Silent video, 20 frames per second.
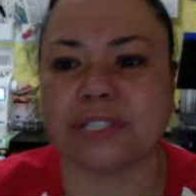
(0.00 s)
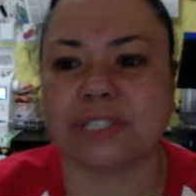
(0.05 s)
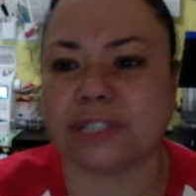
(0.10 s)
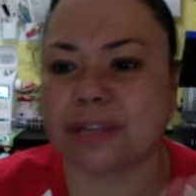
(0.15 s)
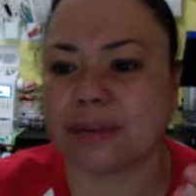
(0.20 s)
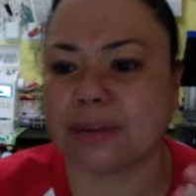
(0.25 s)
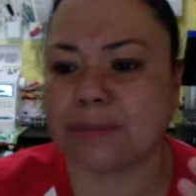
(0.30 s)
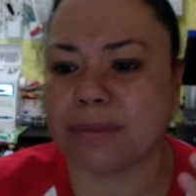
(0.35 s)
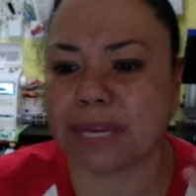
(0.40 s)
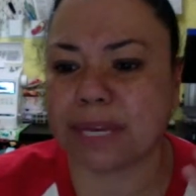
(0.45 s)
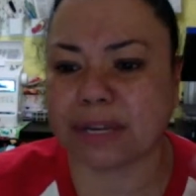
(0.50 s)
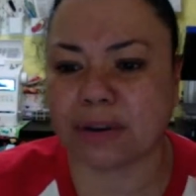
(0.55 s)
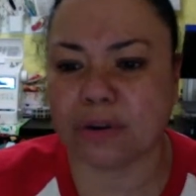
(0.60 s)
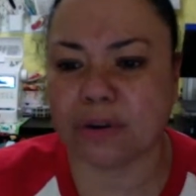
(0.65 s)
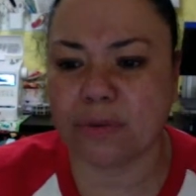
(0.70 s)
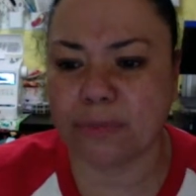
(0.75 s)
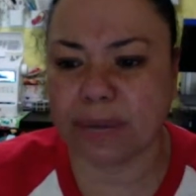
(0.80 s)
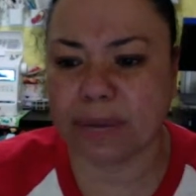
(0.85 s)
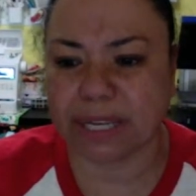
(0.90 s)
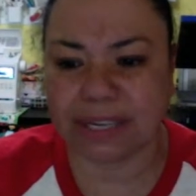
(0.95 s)
And I'm like, oh
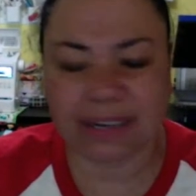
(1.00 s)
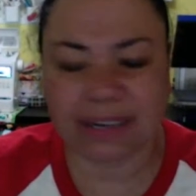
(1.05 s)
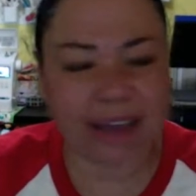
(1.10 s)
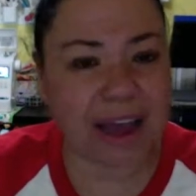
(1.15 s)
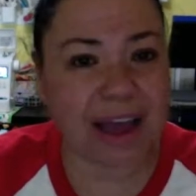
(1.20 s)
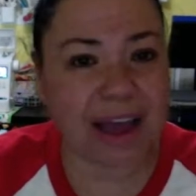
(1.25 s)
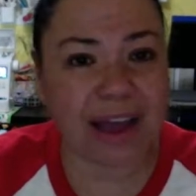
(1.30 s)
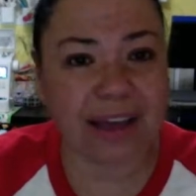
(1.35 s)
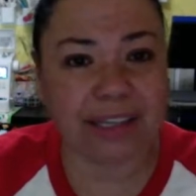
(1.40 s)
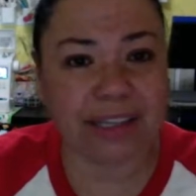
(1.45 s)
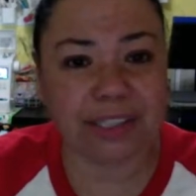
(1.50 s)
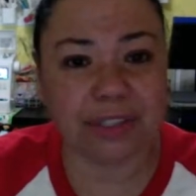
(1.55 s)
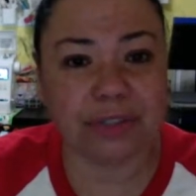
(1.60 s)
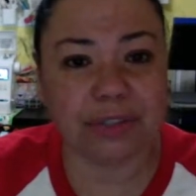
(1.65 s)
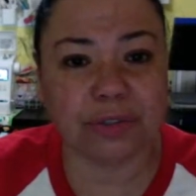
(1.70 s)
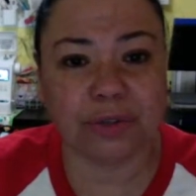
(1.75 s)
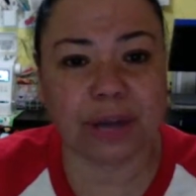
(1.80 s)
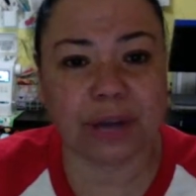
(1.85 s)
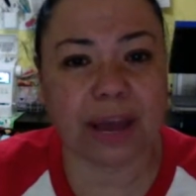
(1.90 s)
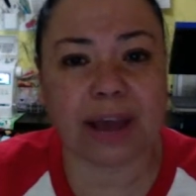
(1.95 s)
my God,
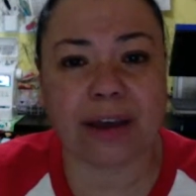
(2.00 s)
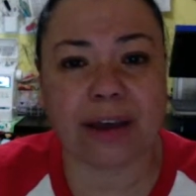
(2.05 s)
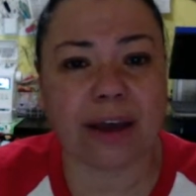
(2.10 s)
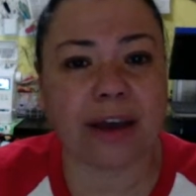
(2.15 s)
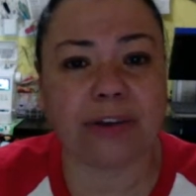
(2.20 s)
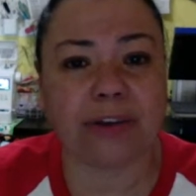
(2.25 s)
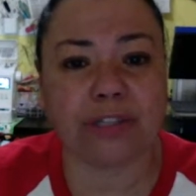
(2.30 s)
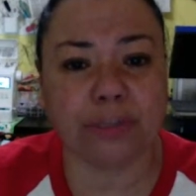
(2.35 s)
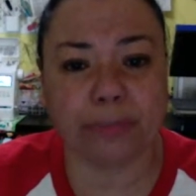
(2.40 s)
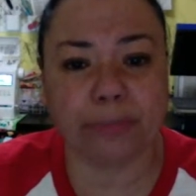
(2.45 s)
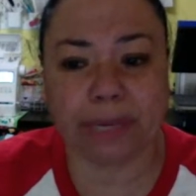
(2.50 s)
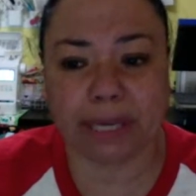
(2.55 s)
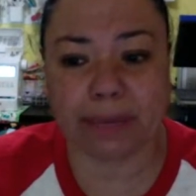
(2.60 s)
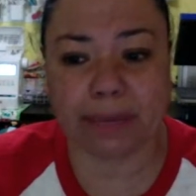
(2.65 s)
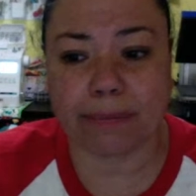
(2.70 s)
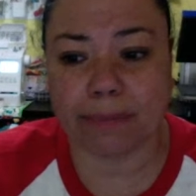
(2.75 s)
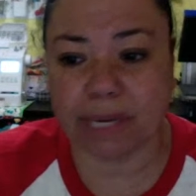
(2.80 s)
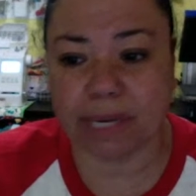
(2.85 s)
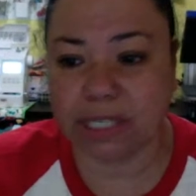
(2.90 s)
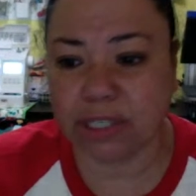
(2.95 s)
how are you
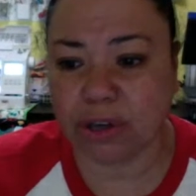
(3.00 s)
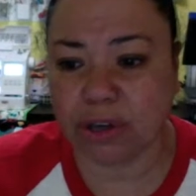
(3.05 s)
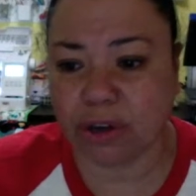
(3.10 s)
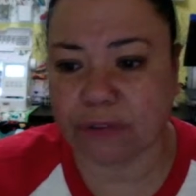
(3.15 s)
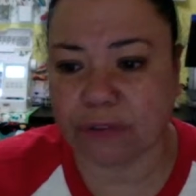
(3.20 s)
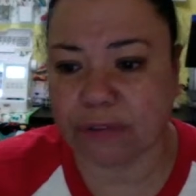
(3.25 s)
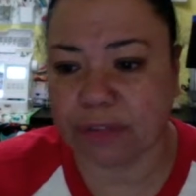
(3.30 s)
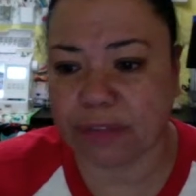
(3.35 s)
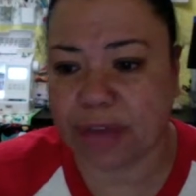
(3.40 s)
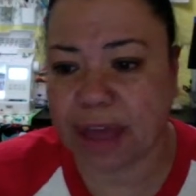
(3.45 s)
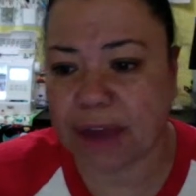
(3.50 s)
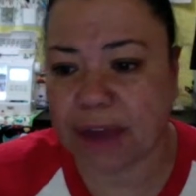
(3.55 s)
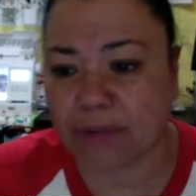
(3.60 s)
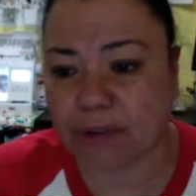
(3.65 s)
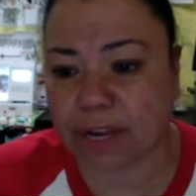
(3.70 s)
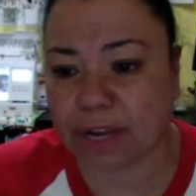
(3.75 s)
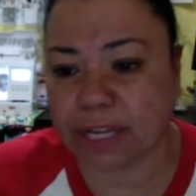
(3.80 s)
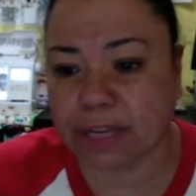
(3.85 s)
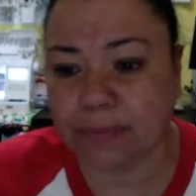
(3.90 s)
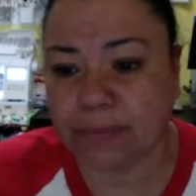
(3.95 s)
making money off of that?
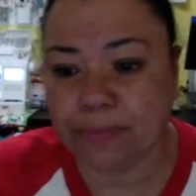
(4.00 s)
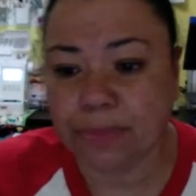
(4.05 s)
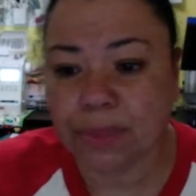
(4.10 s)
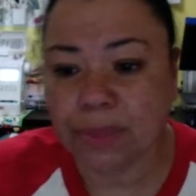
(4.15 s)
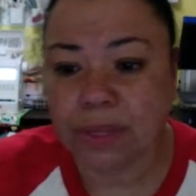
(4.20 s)
Right.